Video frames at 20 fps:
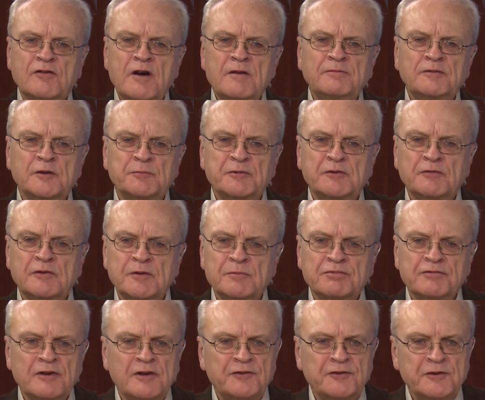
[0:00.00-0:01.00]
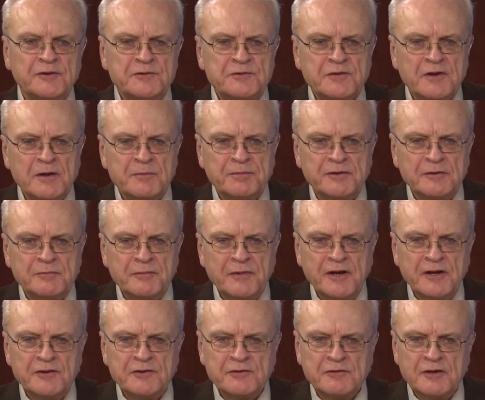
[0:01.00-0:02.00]
Conflict between President Trump and
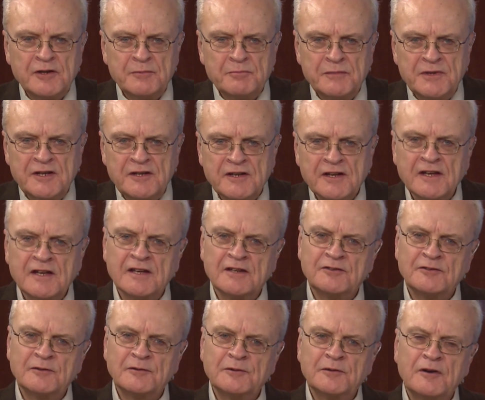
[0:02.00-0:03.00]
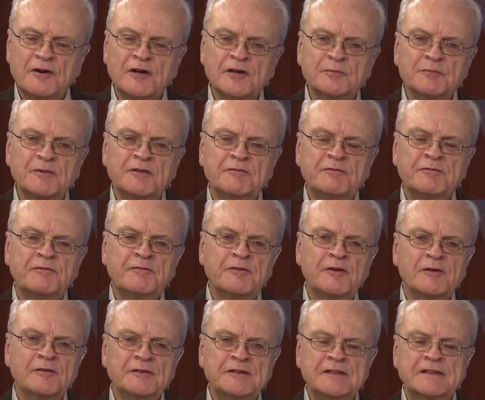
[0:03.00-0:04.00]
mainstream media has long been
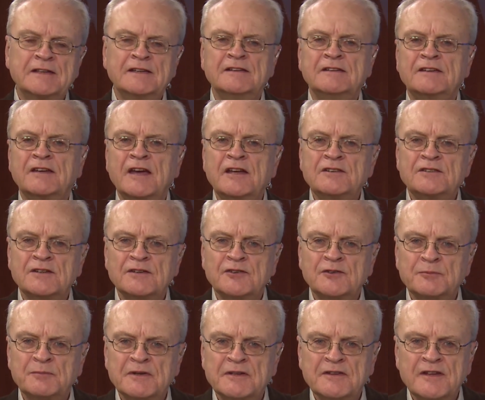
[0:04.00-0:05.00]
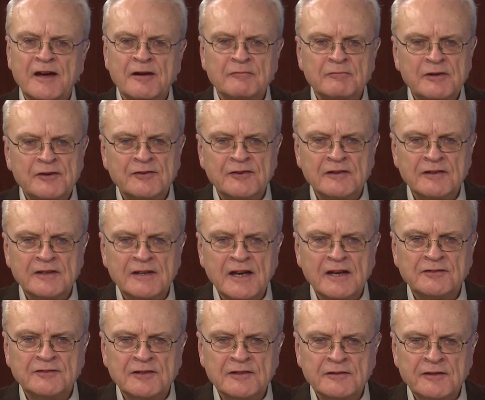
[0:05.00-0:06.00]
fairly contentious, but that recently
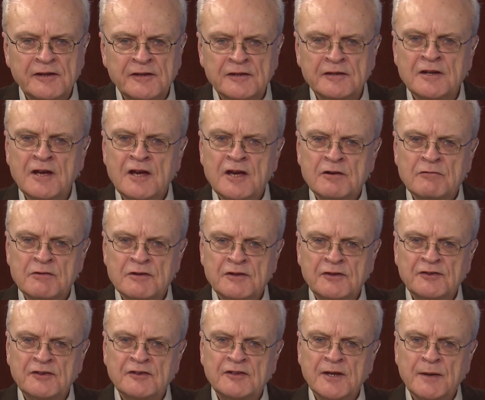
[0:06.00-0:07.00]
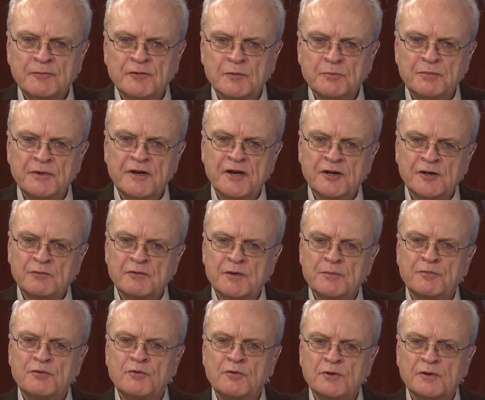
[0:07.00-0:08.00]
escalated with his attempt to ban a
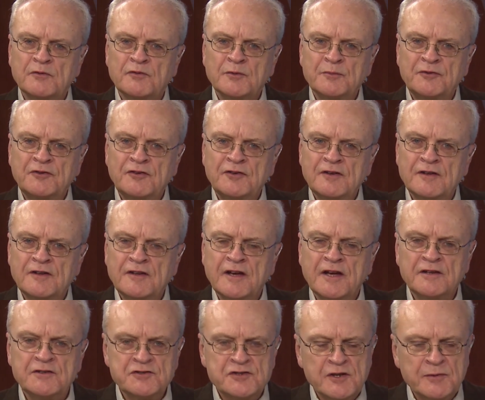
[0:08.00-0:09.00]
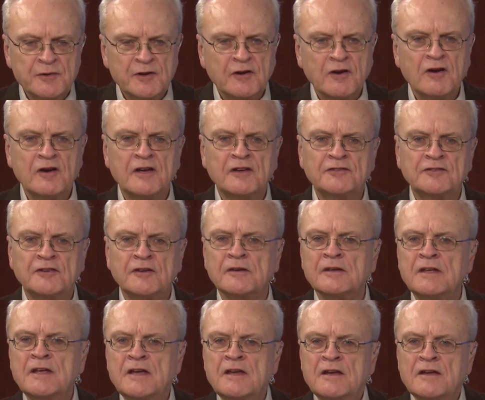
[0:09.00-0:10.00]
reporter from CNN, Jim Acosta.
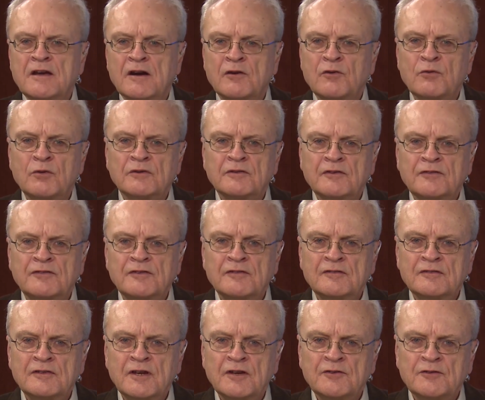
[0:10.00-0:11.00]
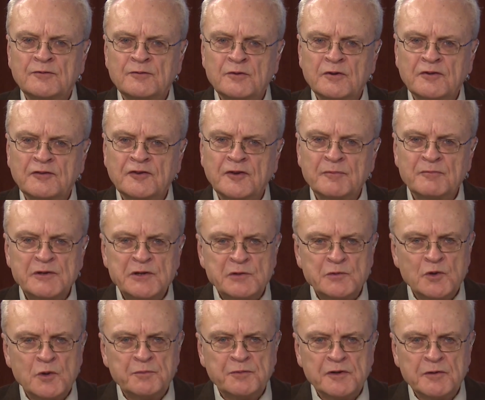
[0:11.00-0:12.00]
A court decision has forced some
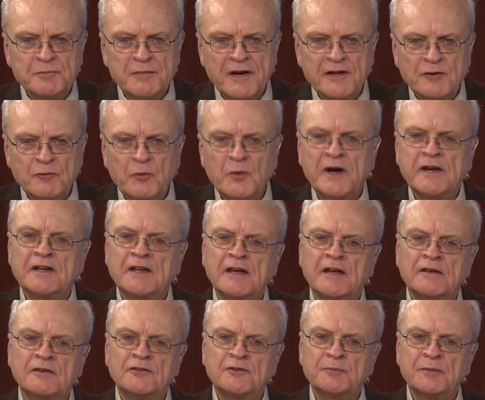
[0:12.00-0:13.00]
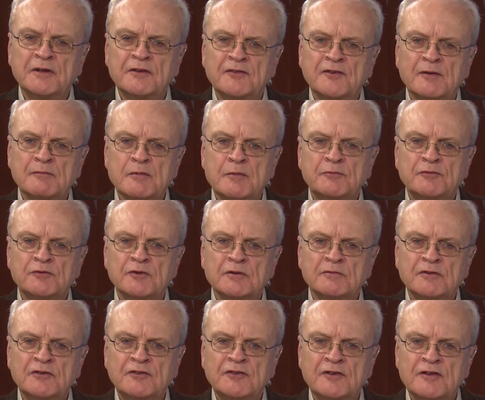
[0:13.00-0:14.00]
regrouping by the White House, but some
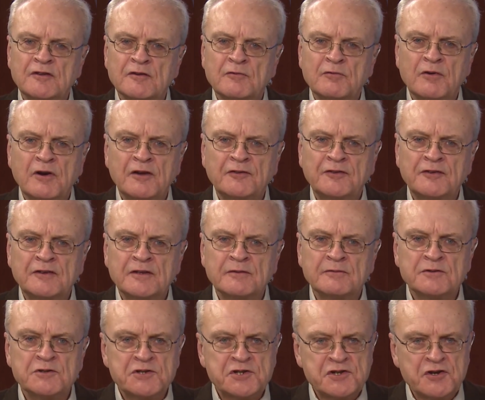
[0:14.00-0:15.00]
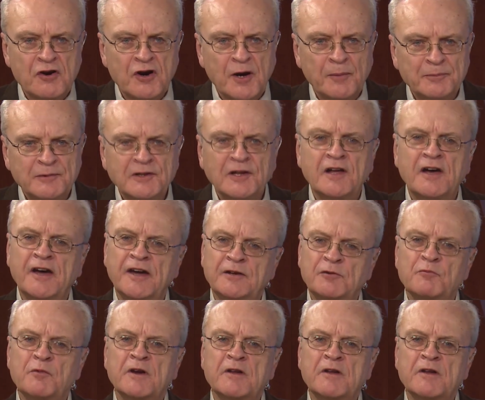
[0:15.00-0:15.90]
observers see the crossing of a sharp line.